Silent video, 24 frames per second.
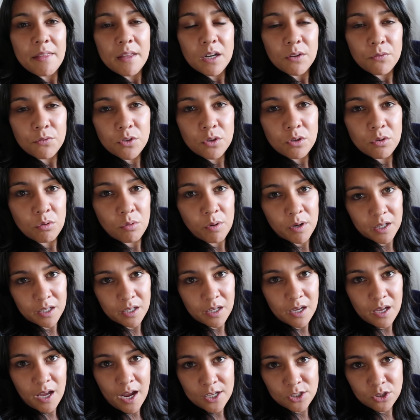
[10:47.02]
And then if you want to
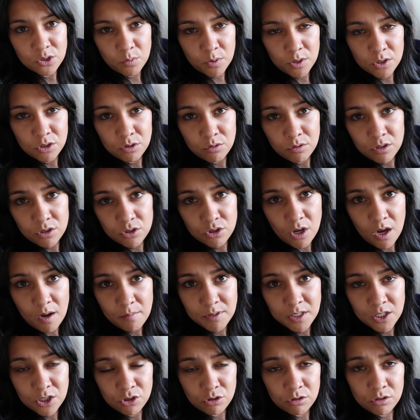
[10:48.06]
get, I just want to do a good job
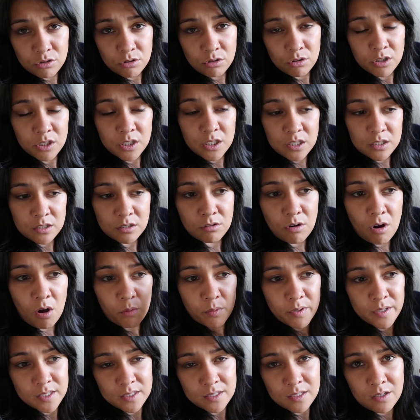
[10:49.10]
t-shirts or hoodies, they're
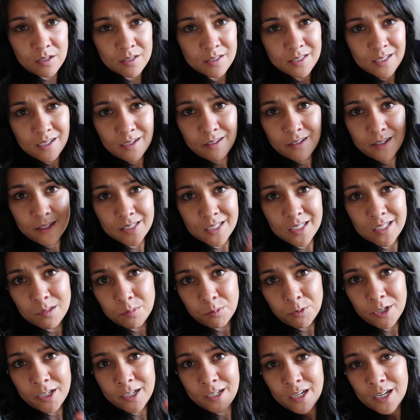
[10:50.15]
always on sale at
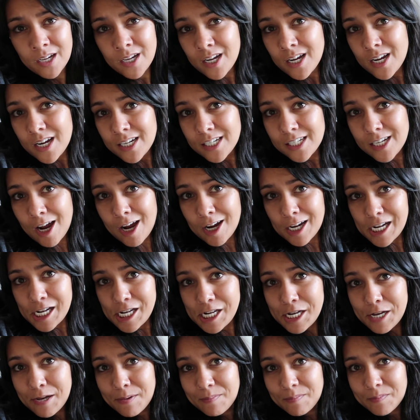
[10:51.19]

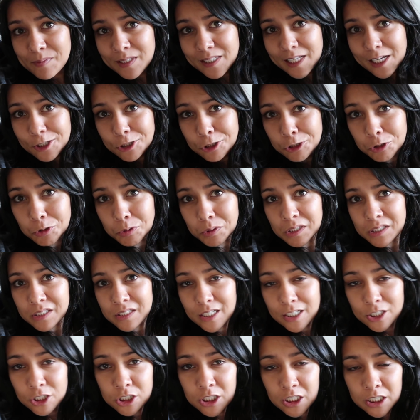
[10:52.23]
teespring.com slash stores
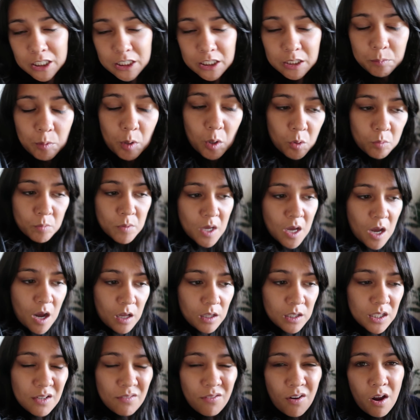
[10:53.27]
slash Nikki Limo.
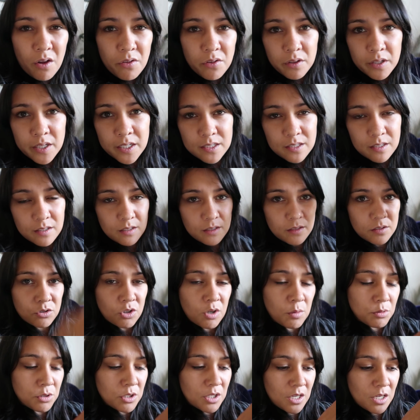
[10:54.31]
I'll leave all the links in the
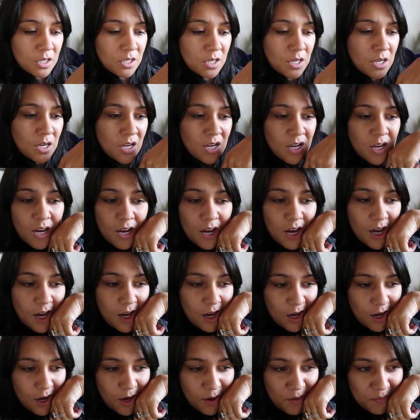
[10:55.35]
description.
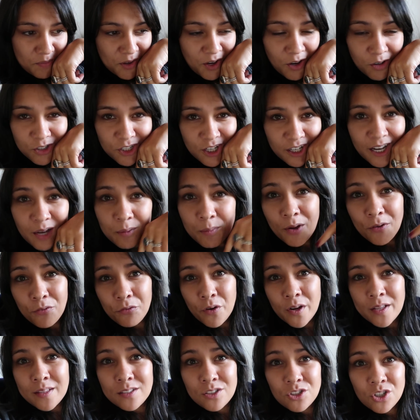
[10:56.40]
Um, go check out my
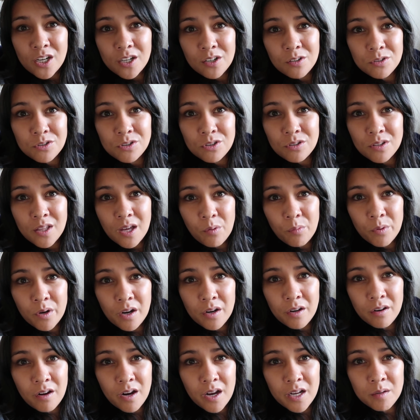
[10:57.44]
friend's channel too that went
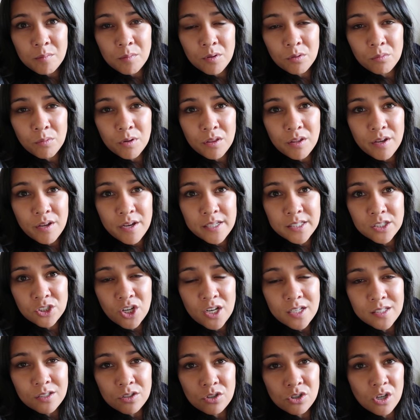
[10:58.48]
on our honeymoon with us.
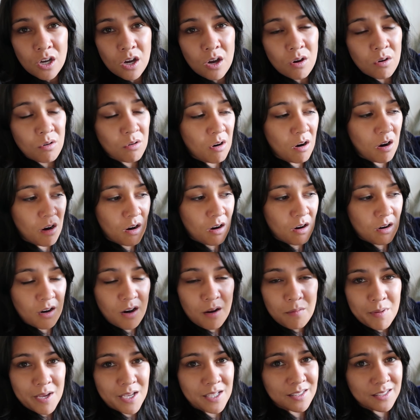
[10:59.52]
Jess and Joe are
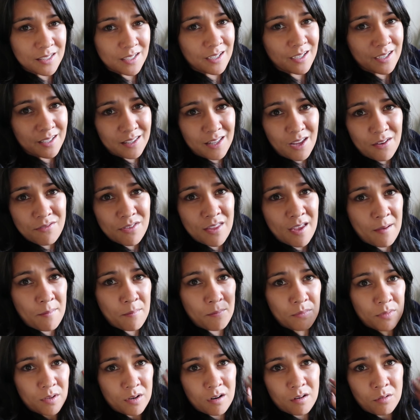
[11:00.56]
amazing. I love
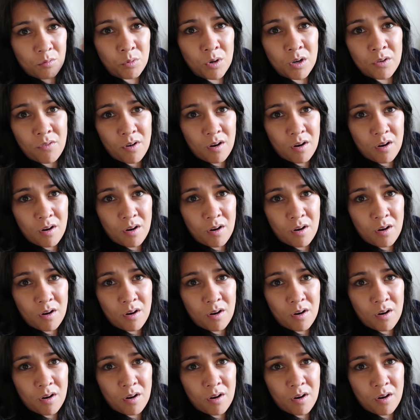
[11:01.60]
them. They're one